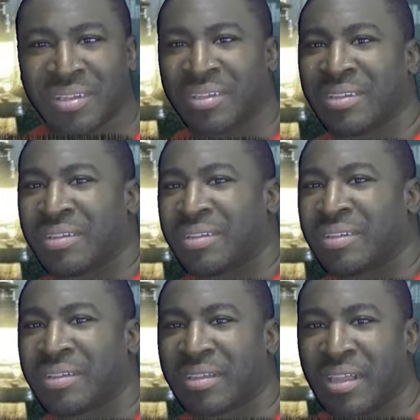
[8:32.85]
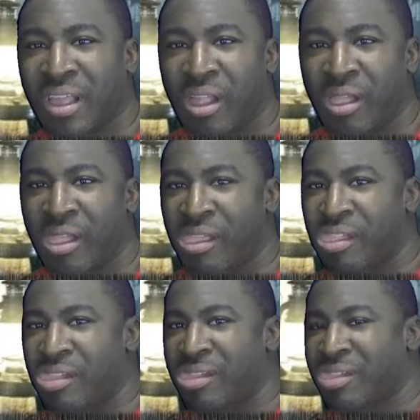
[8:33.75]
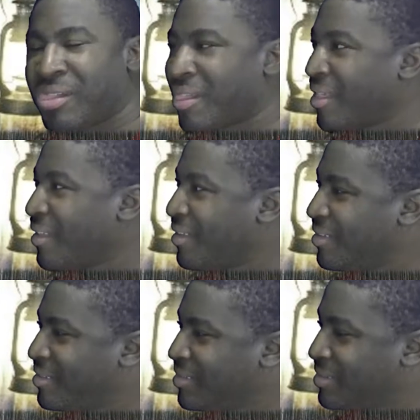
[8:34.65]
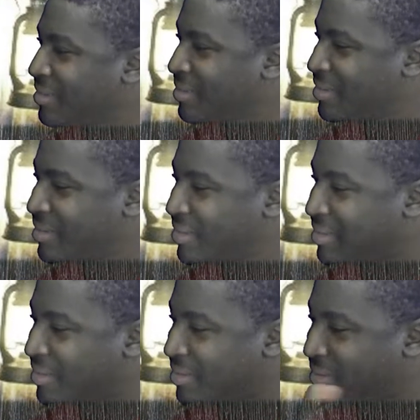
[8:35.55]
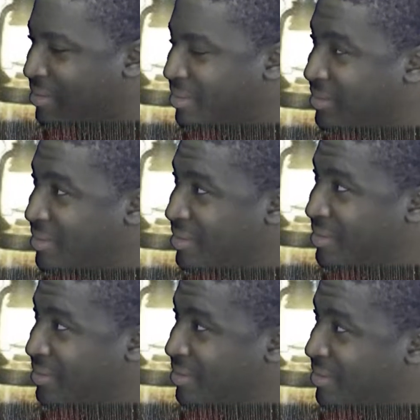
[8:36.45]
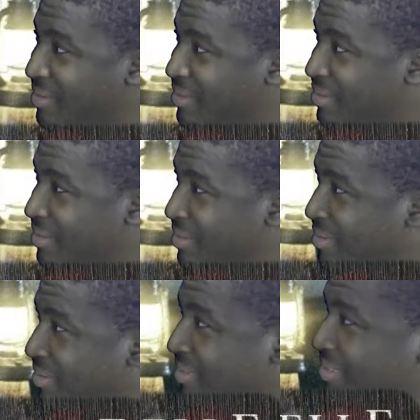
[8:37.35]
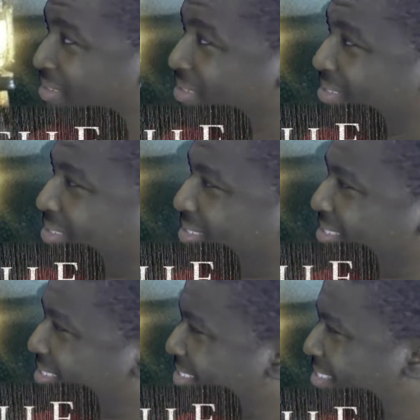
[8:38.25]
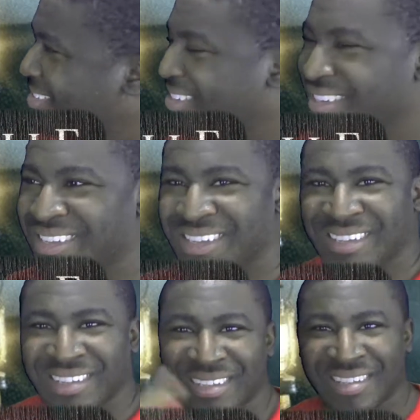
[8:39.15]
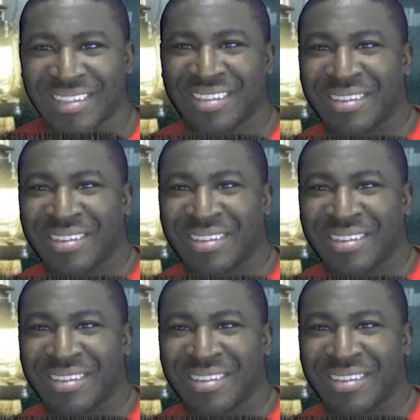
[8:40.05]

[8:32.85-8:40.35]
(not speaking)